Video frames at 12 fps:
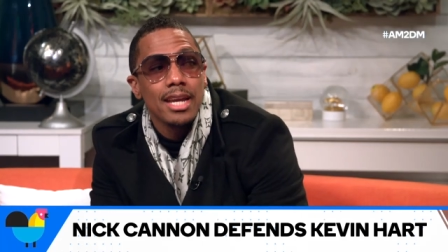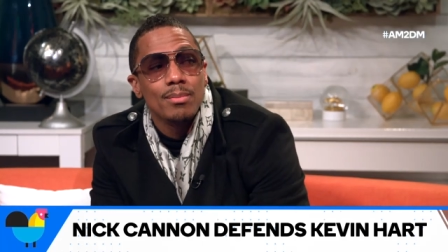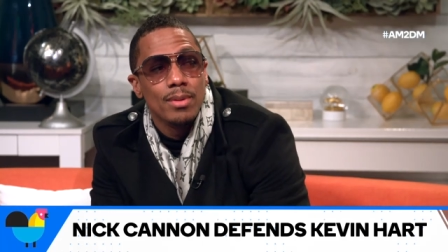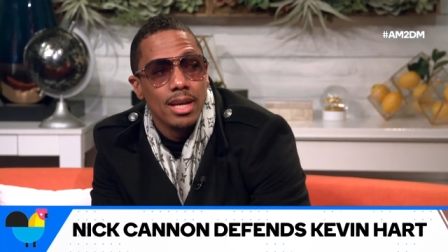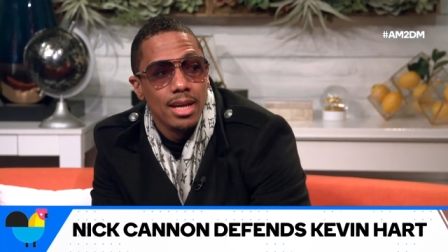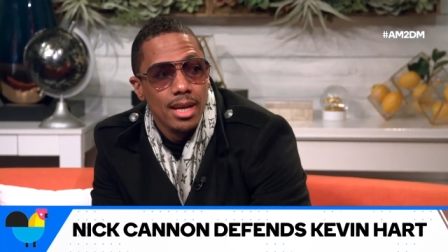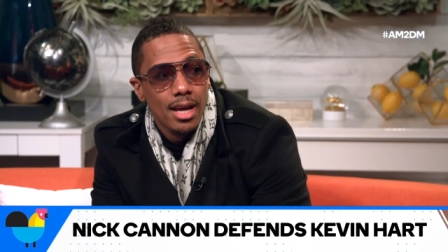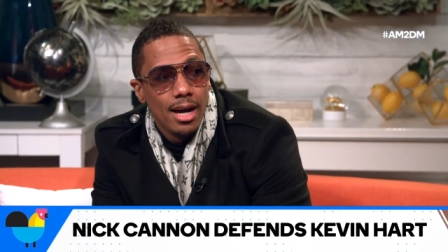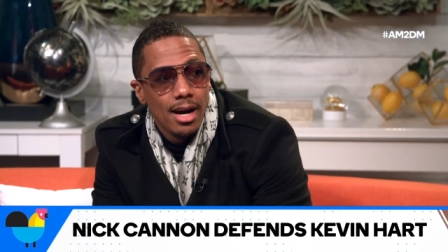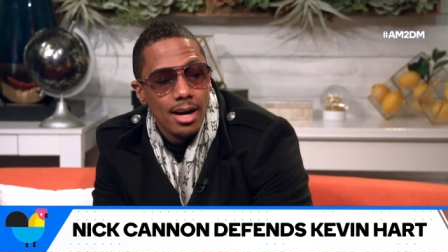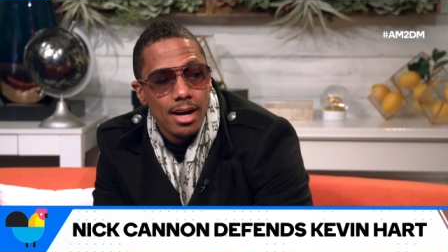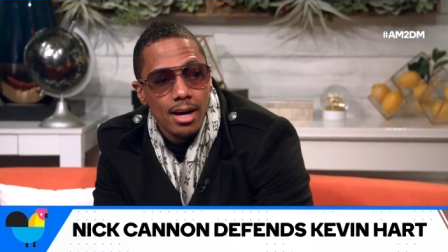statement.
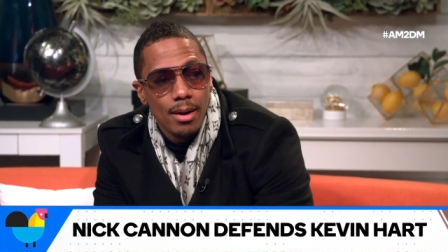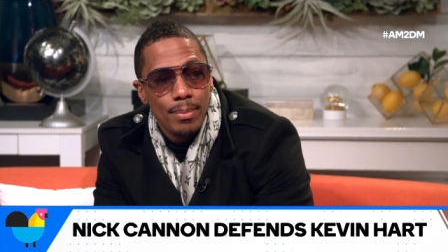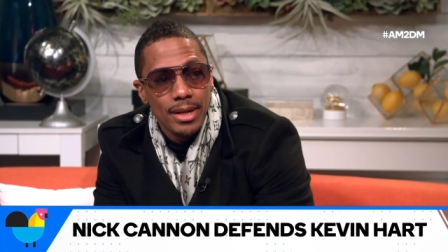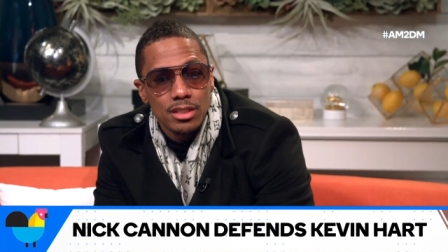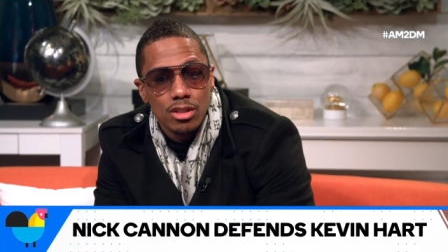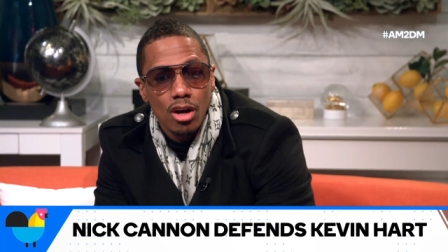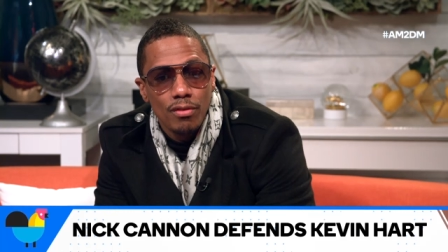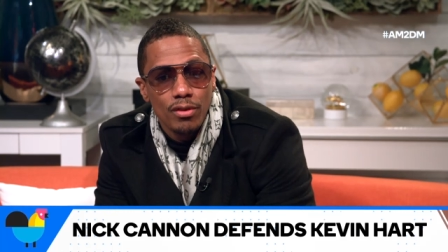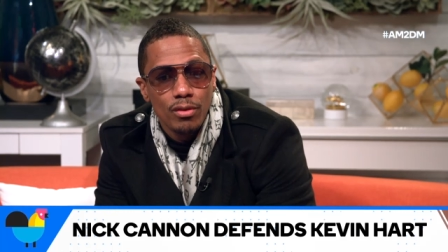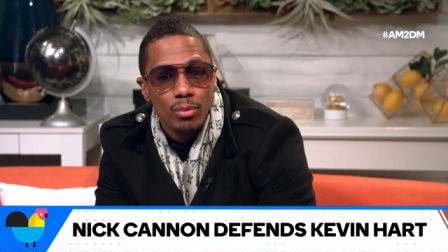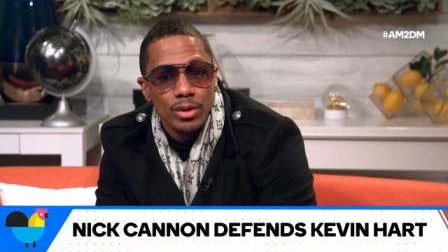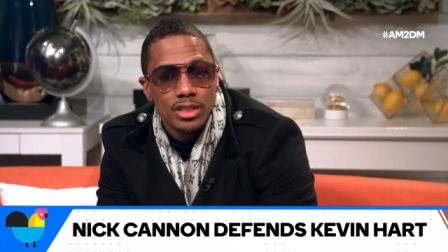based off of